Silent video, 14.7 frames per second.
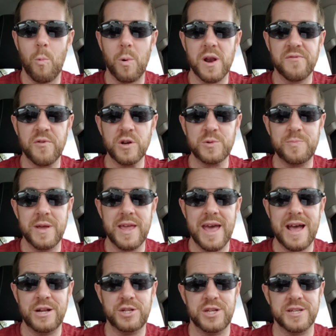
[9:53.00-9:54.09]
When it first
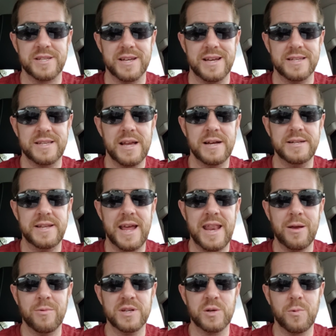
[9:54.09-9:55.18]
began, she says,
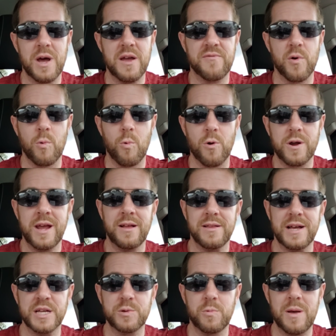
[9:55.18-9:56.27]
dating was a way for working
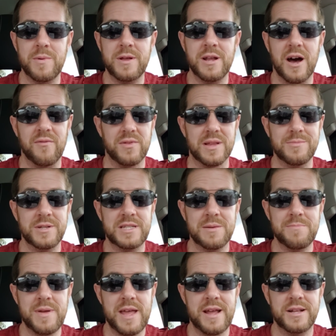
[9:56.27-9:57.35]
class women of
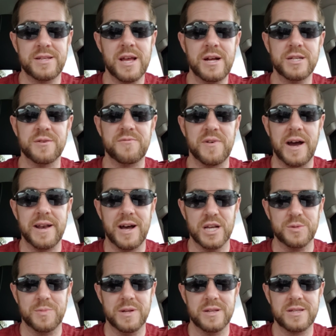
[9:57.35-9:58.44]
limited means to find
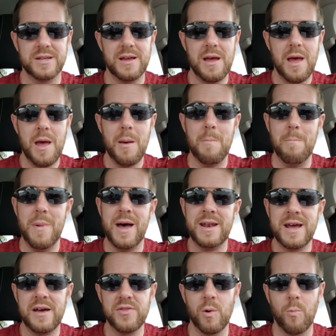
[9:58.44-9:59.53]
husbands. Men
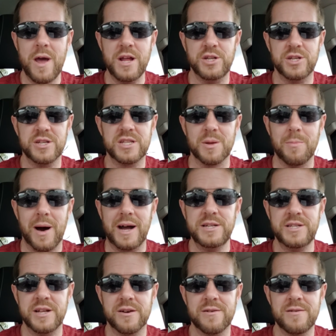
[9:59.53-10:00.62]
had the wages to buy
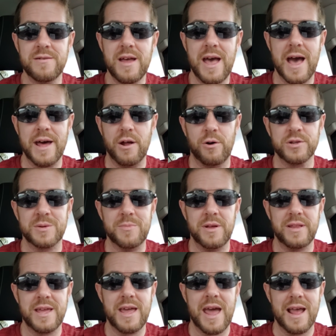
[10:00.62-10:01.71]
dinner and
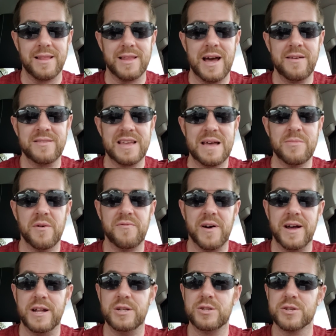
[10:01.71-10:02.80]
ultimately a lifetime of
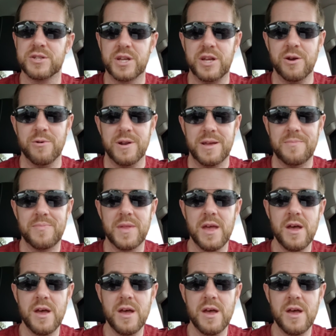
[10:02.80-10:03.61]
financial security.